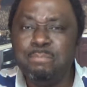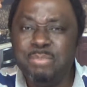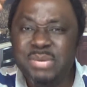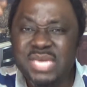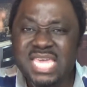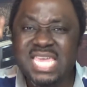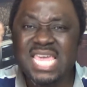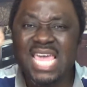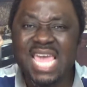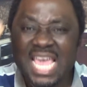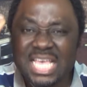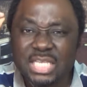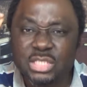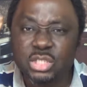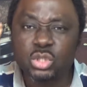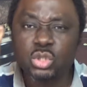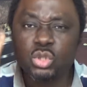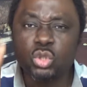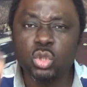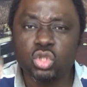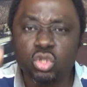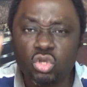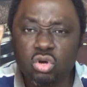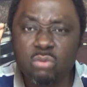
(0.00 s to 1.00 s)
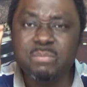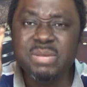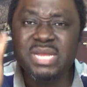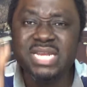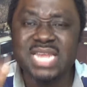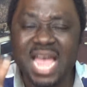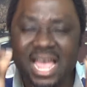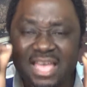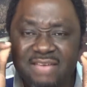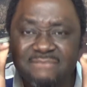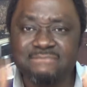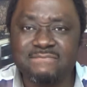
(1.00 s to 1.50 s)
be a social
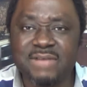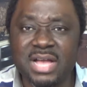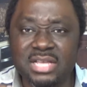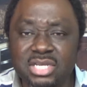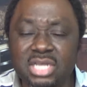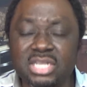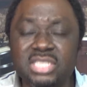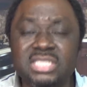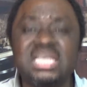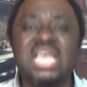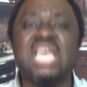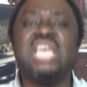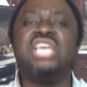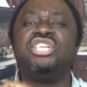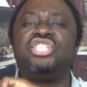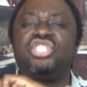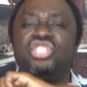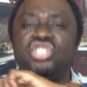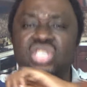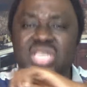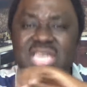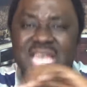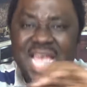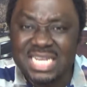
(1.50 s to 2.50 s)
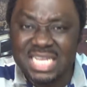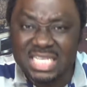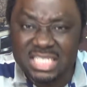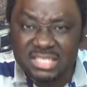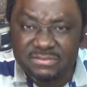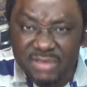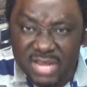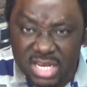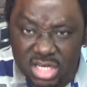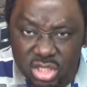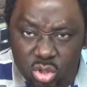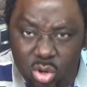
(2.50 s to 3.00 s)
media evangelist. Share
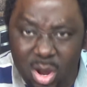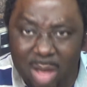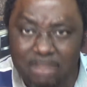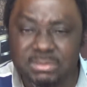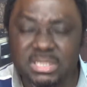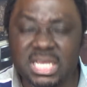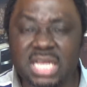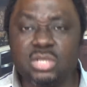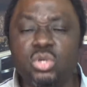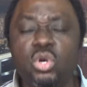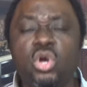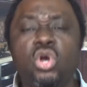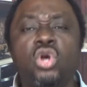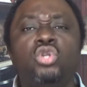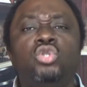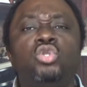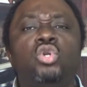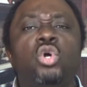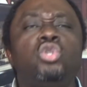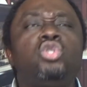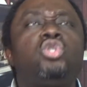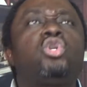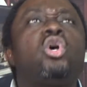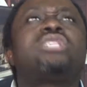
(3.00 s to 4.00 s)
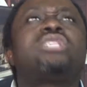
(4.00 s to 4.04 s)
this video. I'm telling you, don't